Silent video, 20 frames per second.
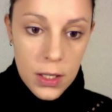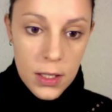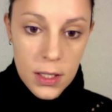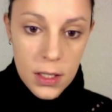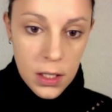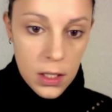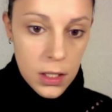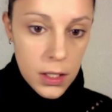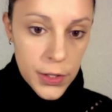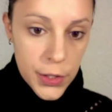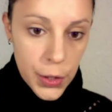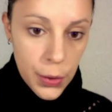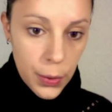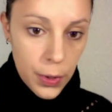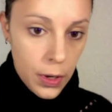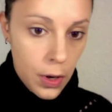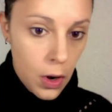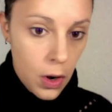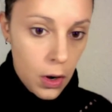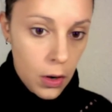it's still
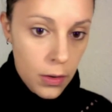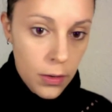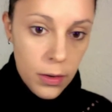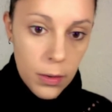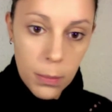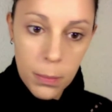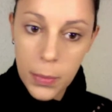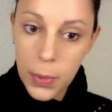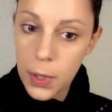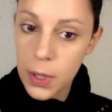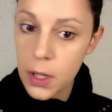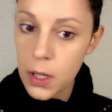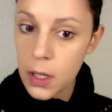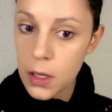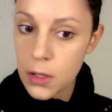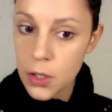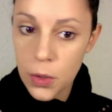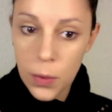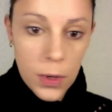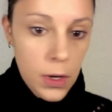showing
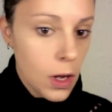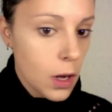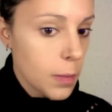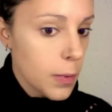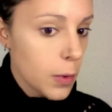up